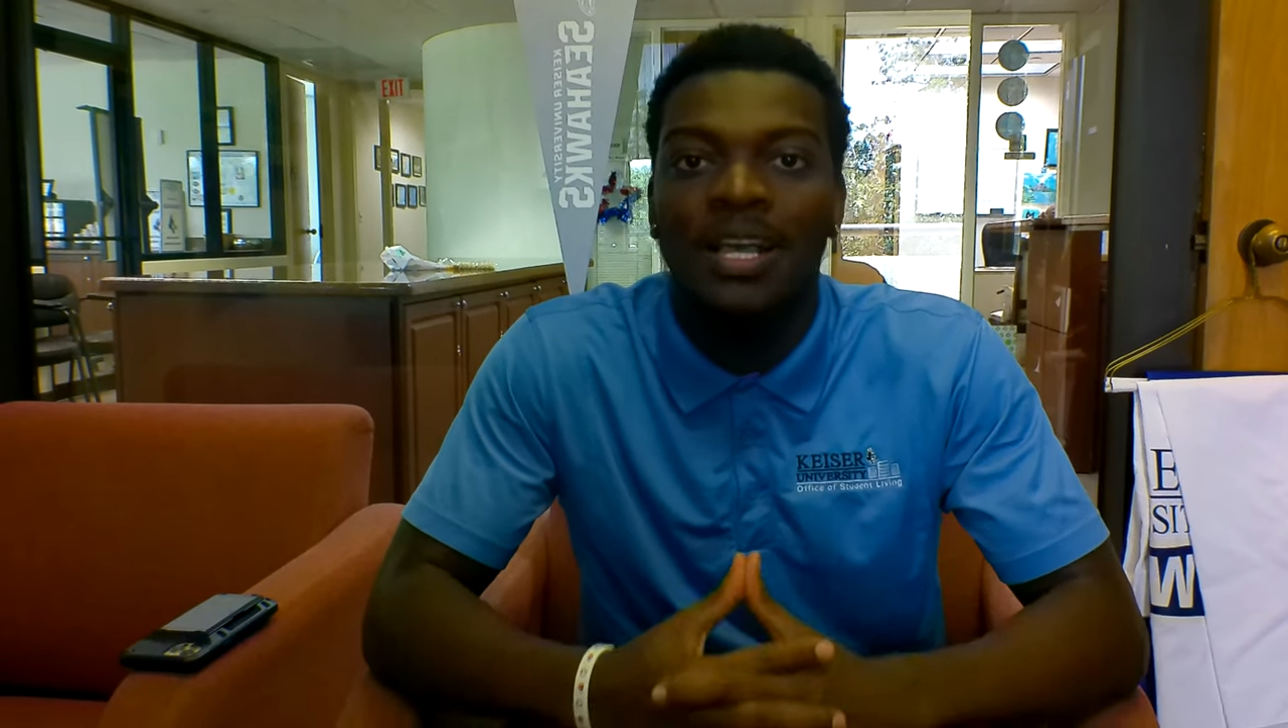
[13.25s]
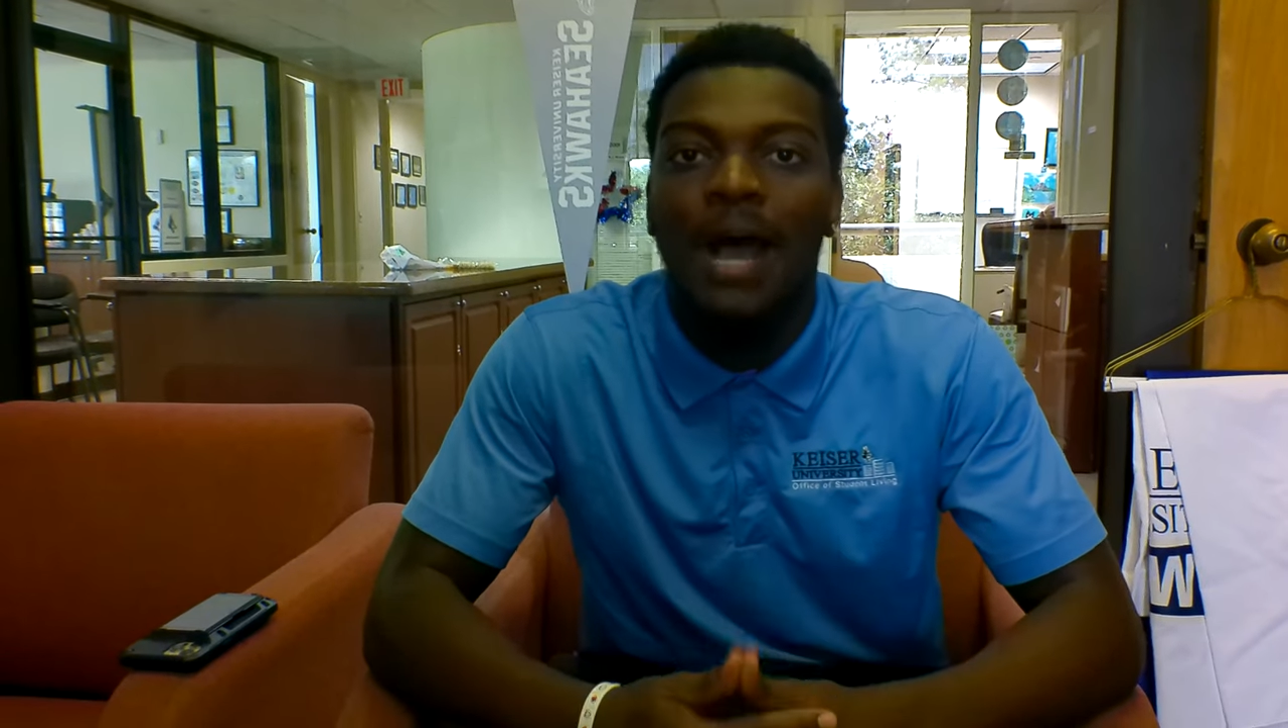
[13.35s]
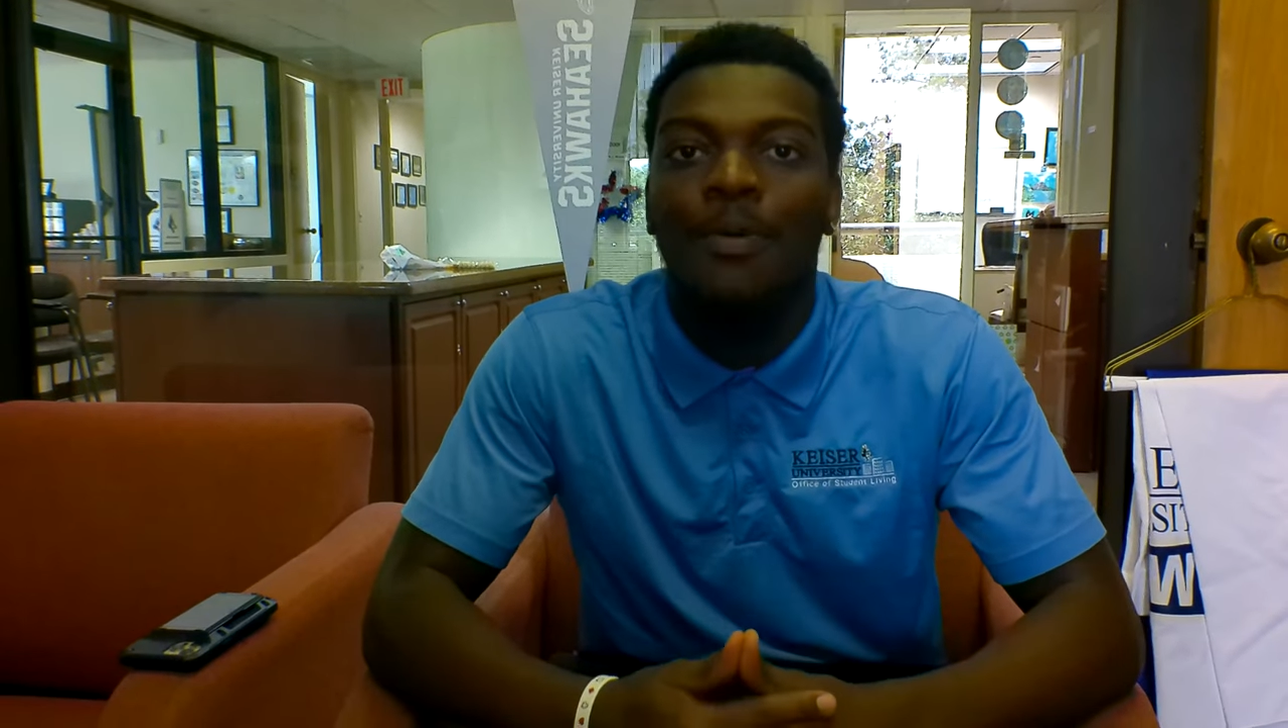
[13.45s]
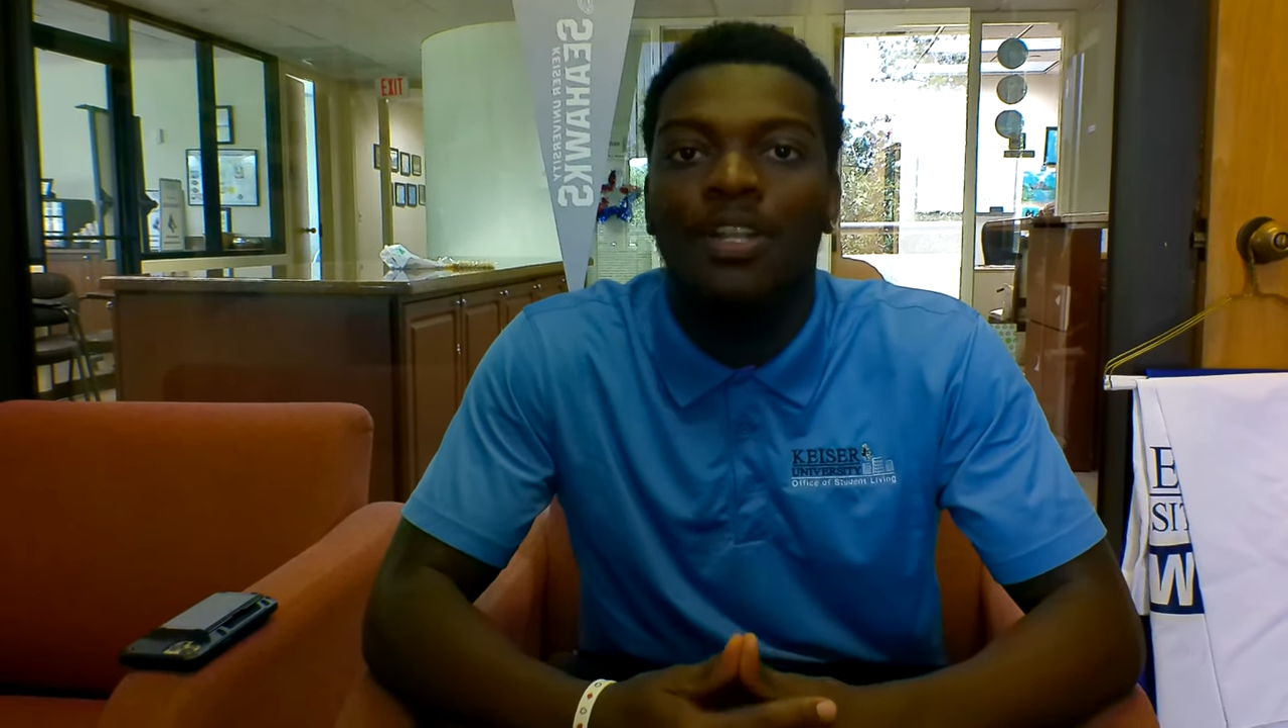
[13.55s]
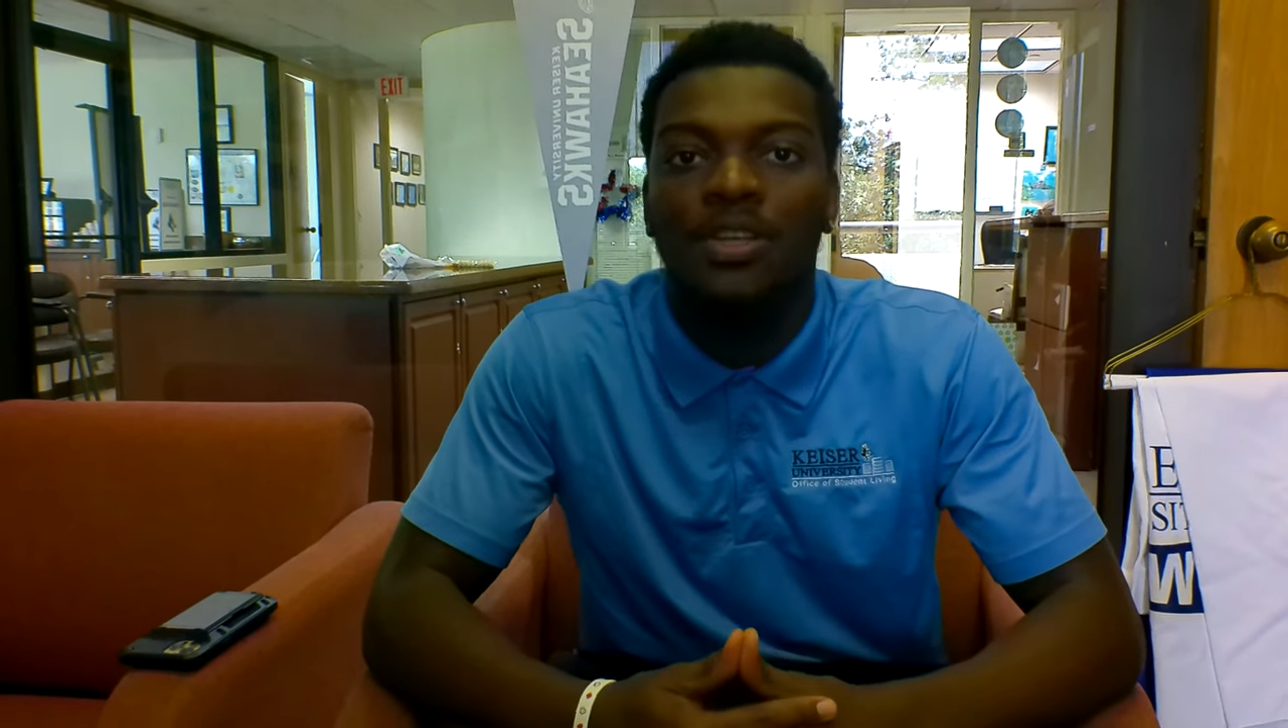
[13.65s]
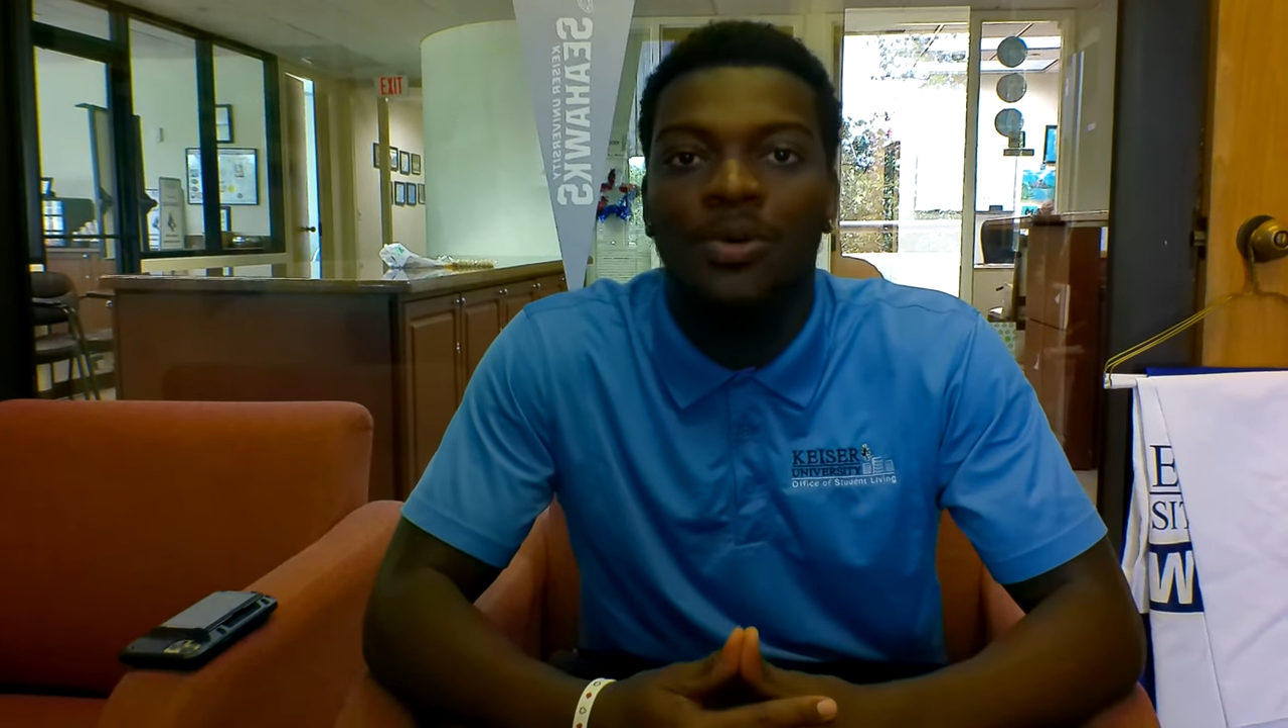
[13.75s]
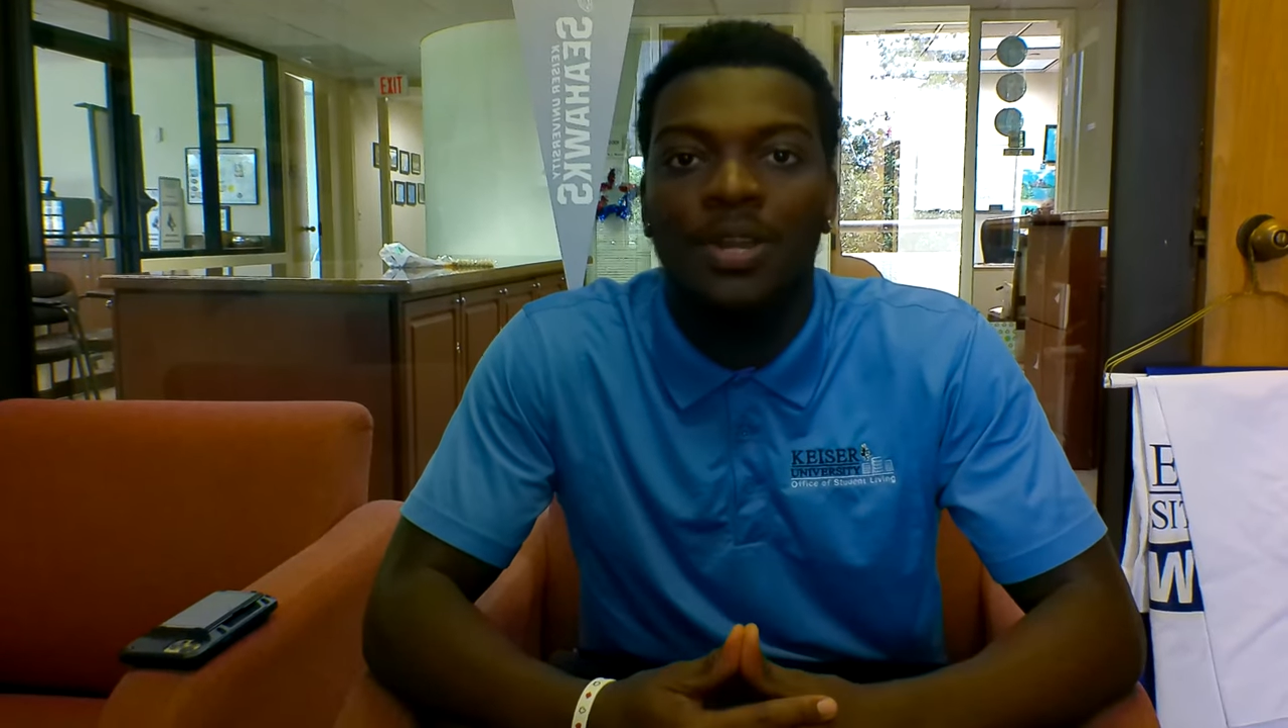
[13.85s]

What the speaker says: I wanted to go